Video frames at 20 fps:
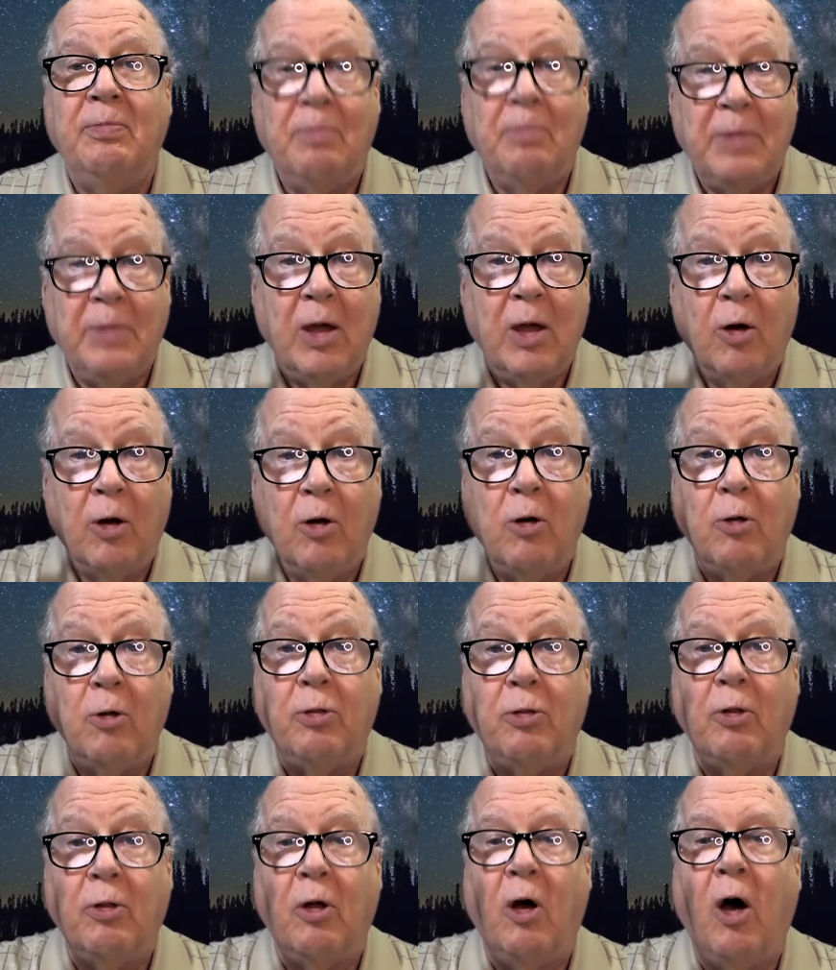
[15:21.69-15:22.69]
the
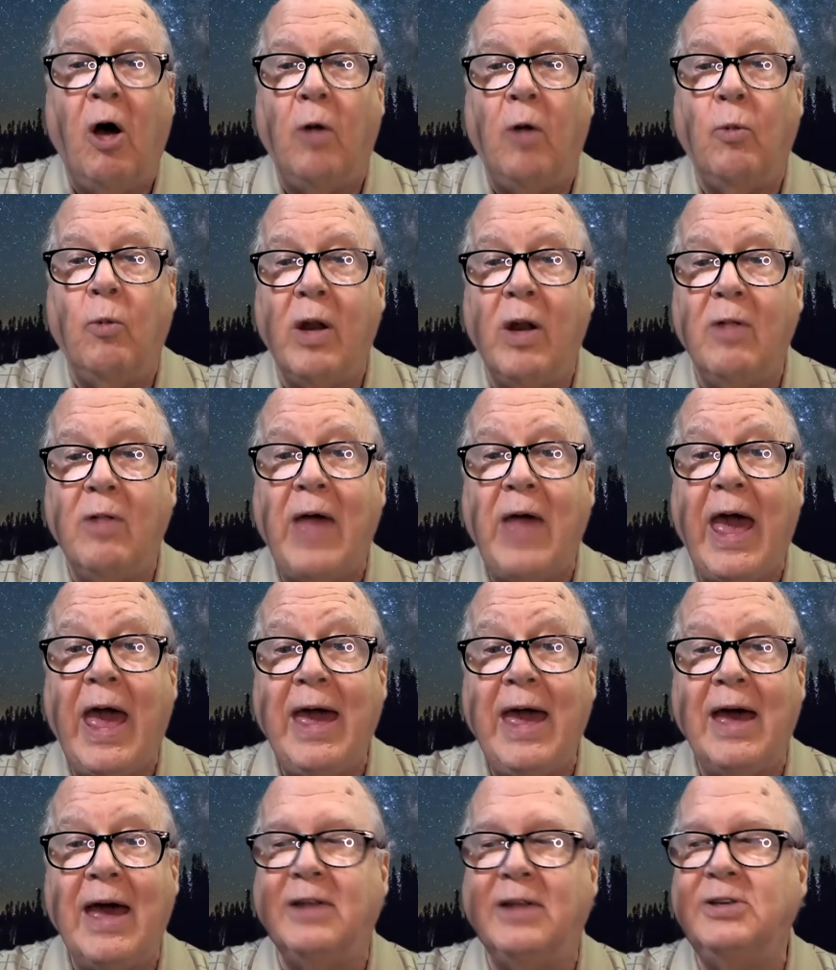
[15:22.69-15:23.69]
Earth on one of the
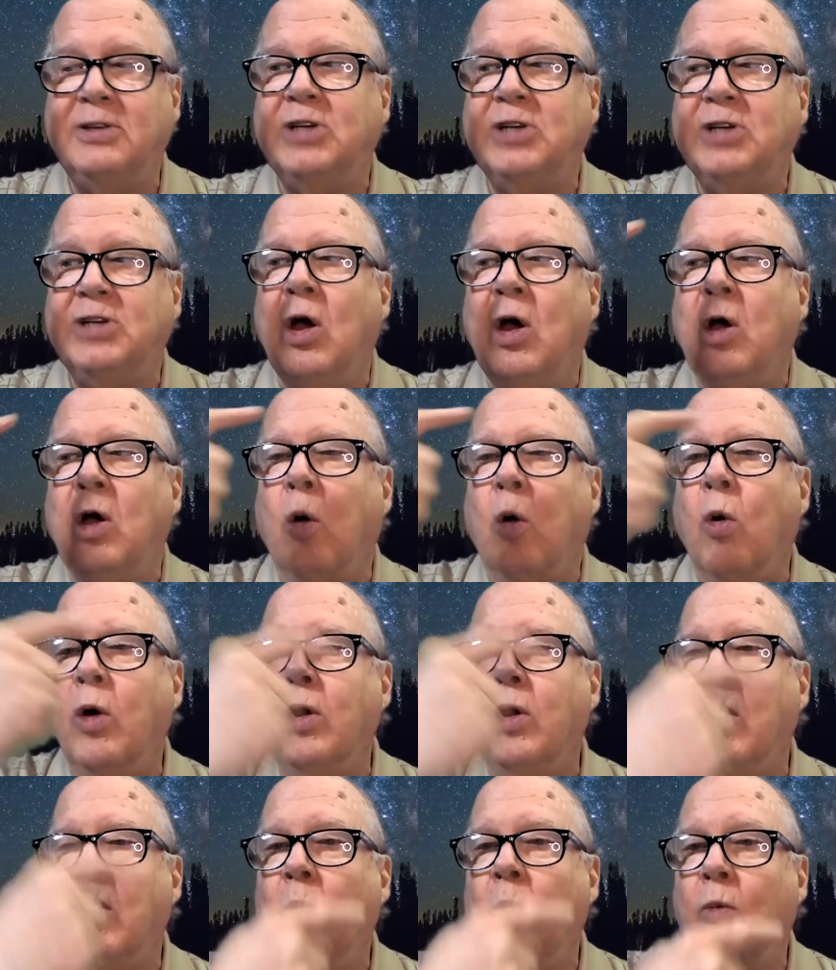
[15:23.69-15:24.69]
hands
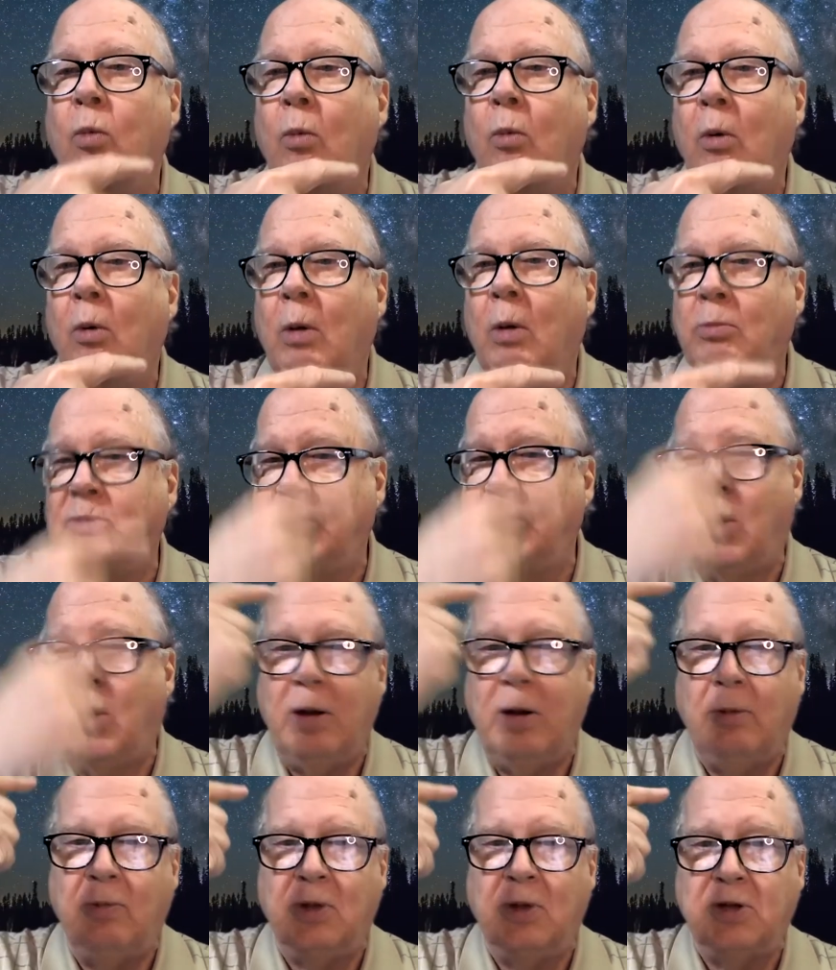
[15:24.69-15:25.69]
going,
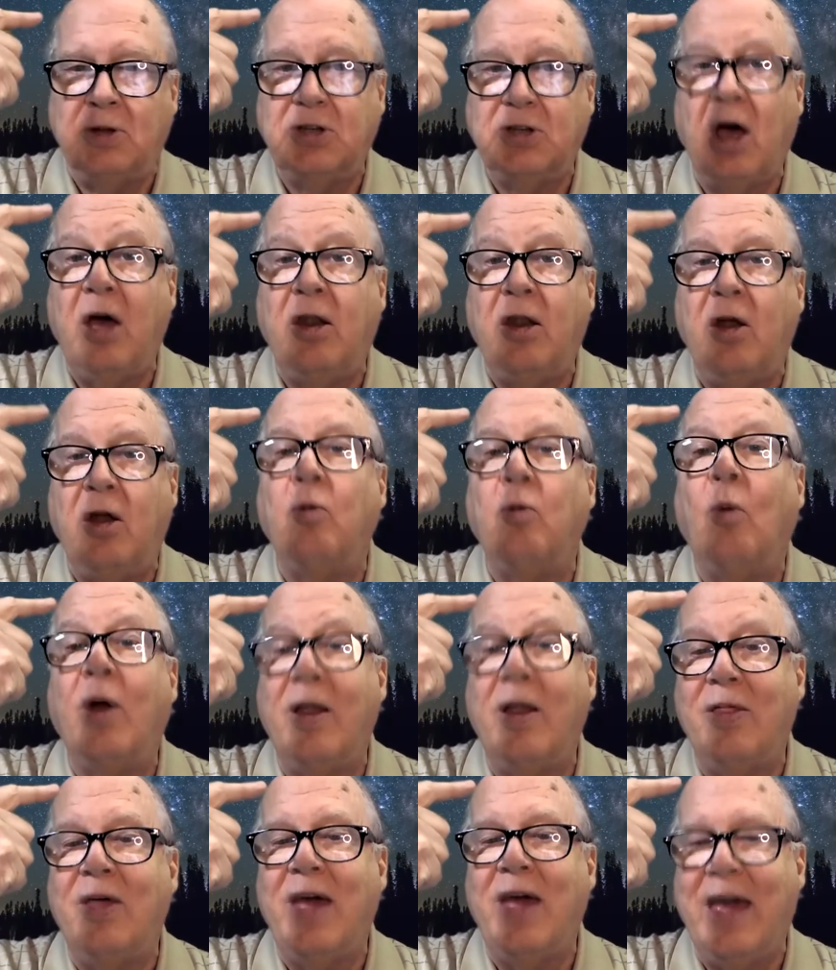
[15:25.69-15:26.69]
the sun on one
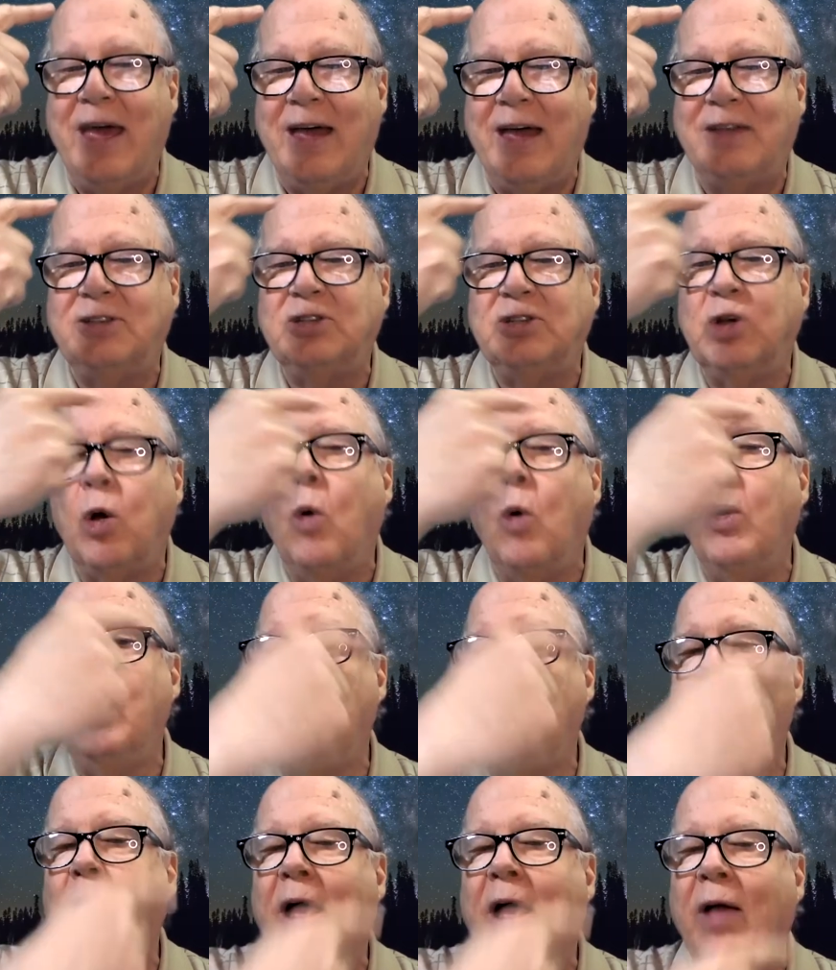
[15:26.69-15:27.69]
of the hands going
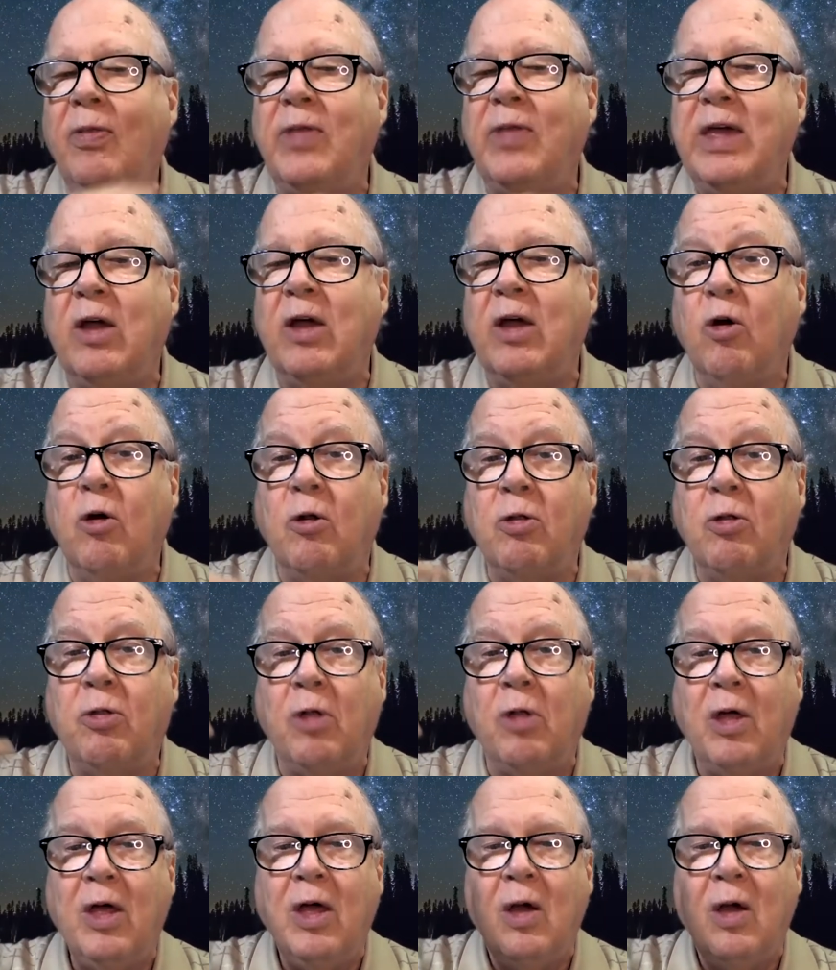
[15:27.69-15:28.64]
around the Earth,